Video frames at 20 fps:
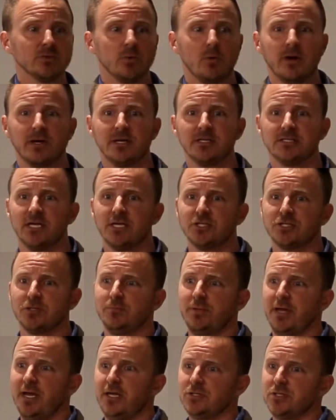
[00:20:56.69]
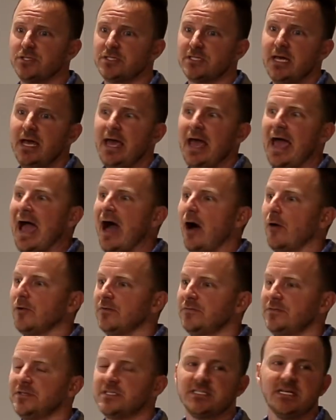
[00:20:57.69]
organization pages out
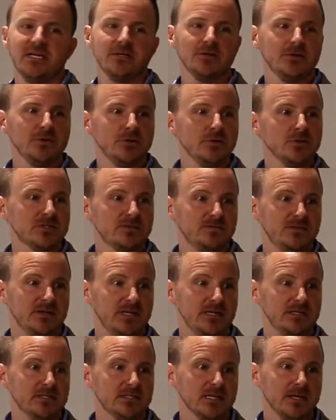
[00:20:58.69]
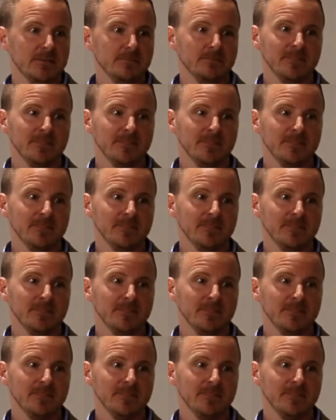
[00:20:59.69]
of the standard news feeds.